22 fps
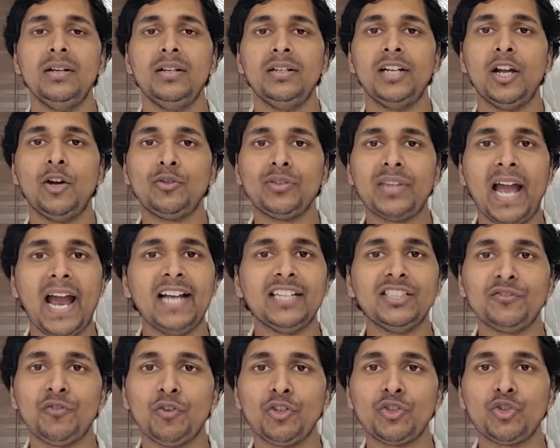Now,
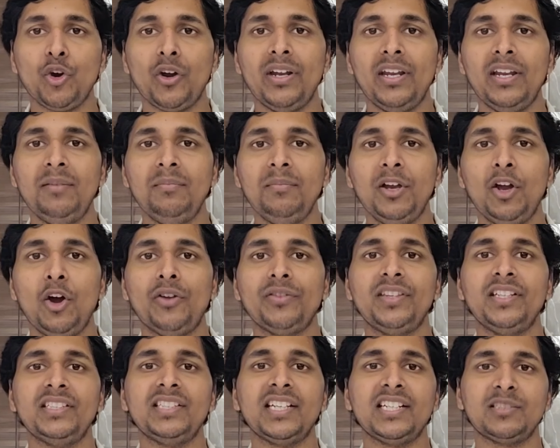thanks for joining me
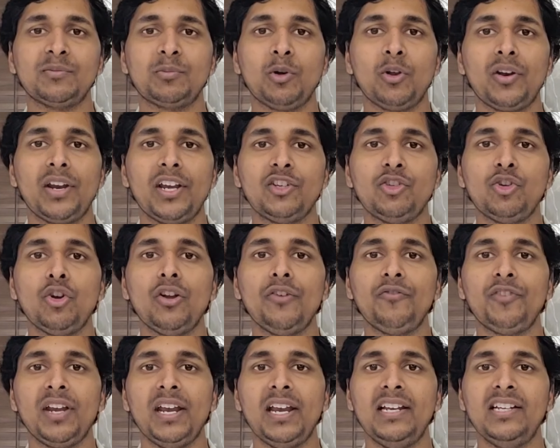on this exploration
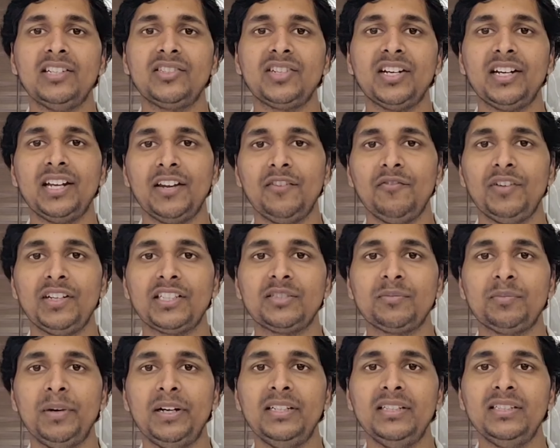of real estate
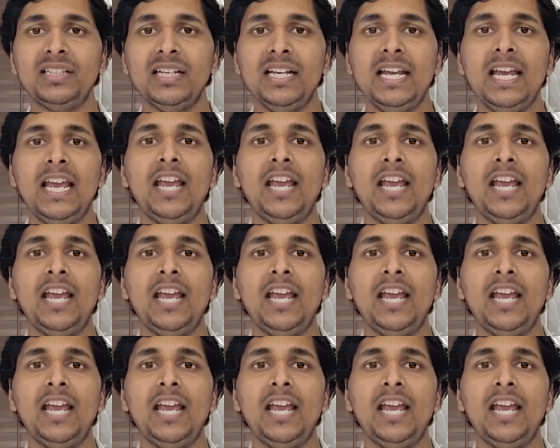investments.